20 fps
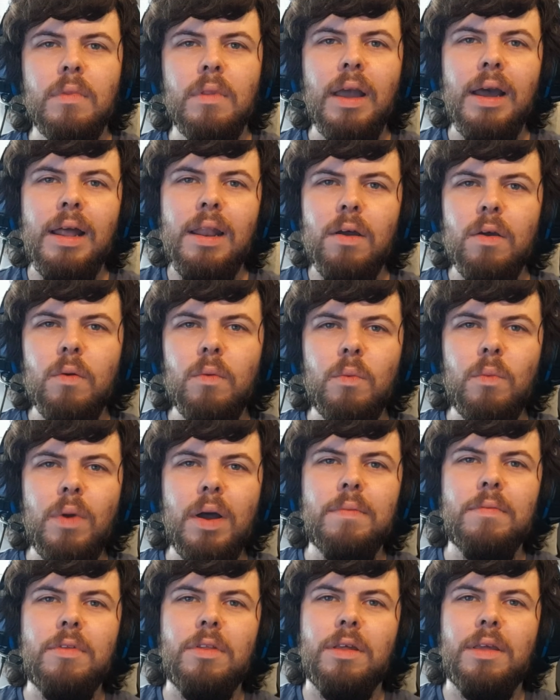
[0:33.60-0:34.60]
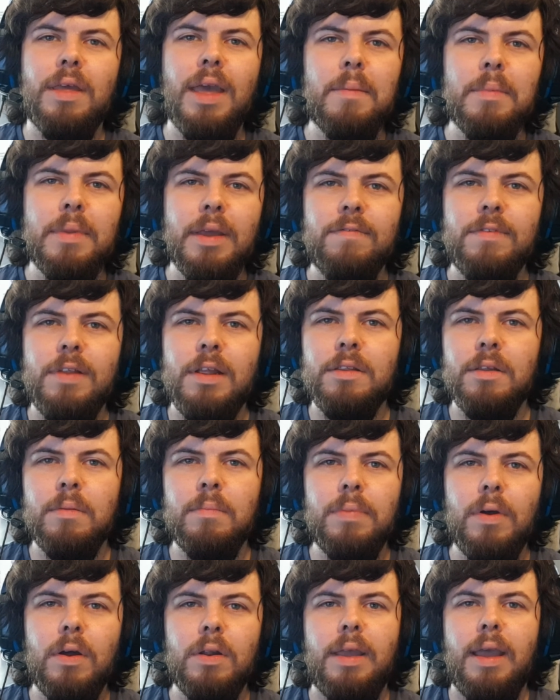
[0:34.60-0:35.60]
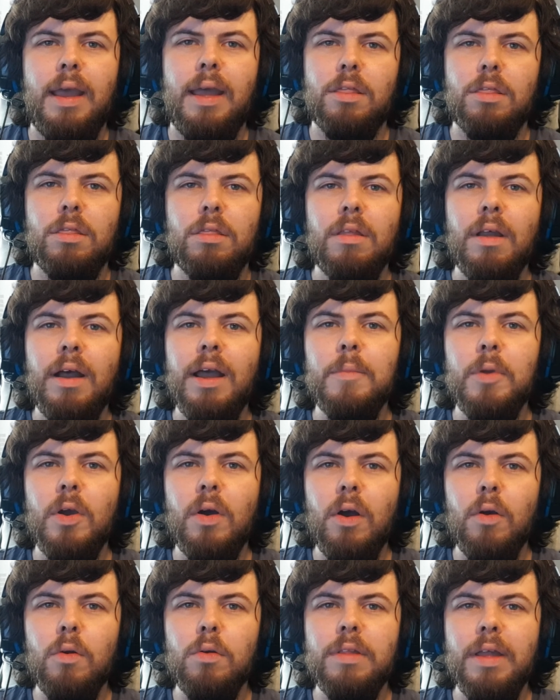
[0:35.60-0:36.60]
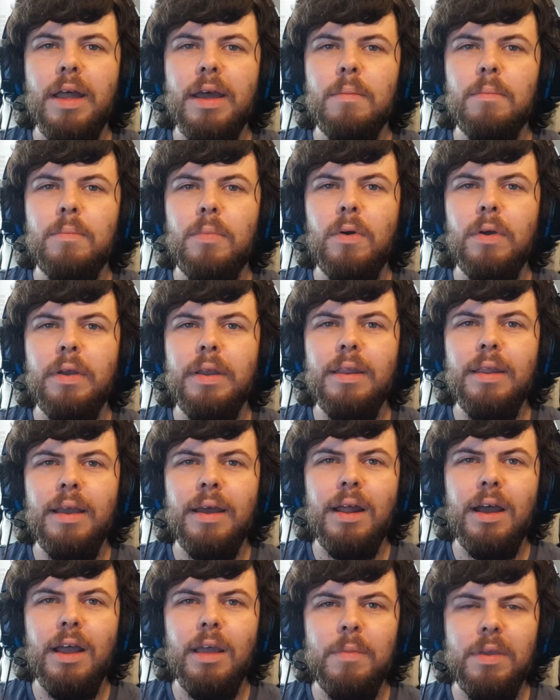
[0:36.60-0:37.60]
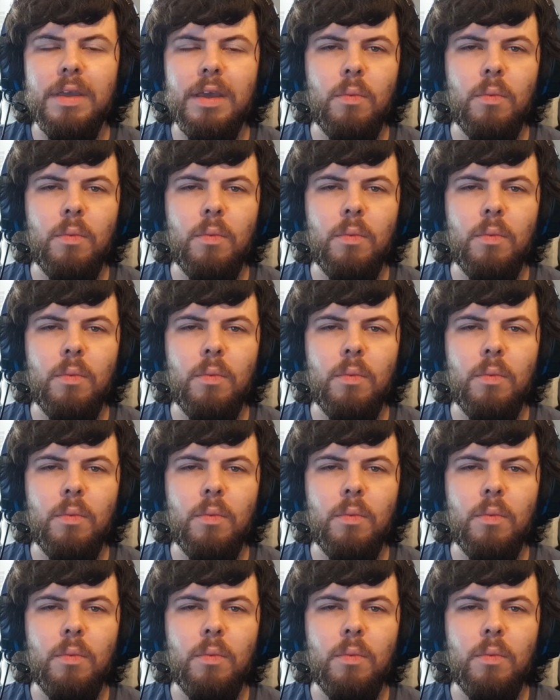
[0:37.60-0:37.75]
Hello and welcome to the Game Dev London podcast. I'm your host Adam Boyne and I'm here